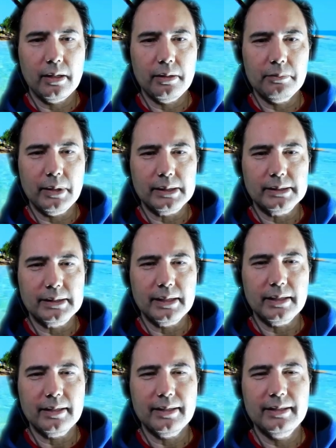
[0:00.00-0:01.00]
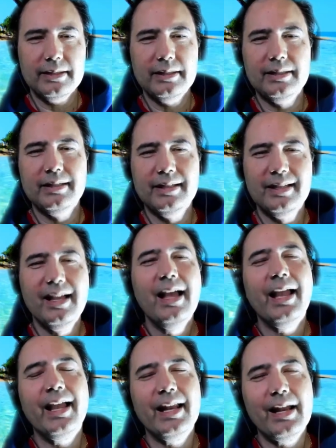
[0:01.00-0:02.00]
But
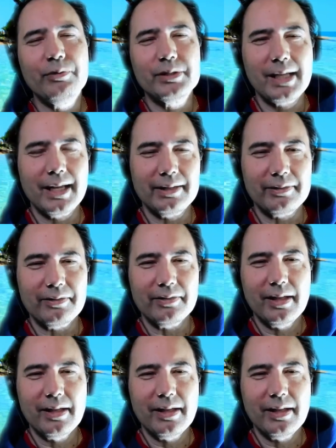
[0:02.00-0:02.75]
and I was kind of